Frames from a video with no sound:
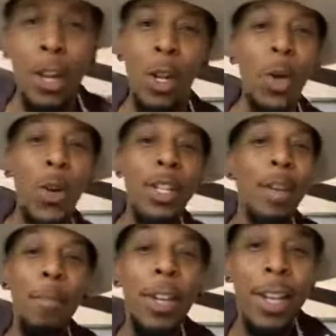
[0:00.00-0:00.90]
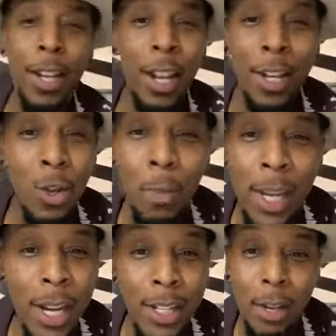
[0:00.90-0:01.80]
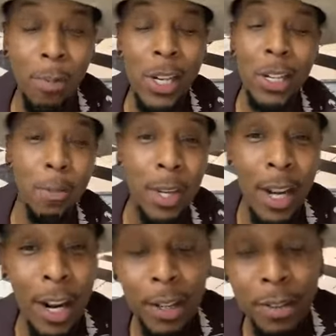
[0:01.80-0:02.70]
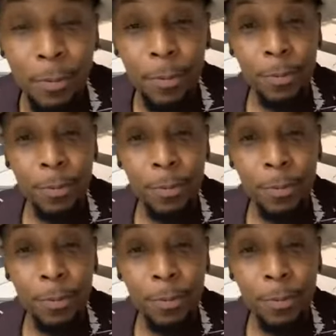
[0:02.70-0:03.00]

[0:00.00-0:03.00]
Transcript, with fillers: That glory is up in there, Doc. It's going to be easy to preach up in there.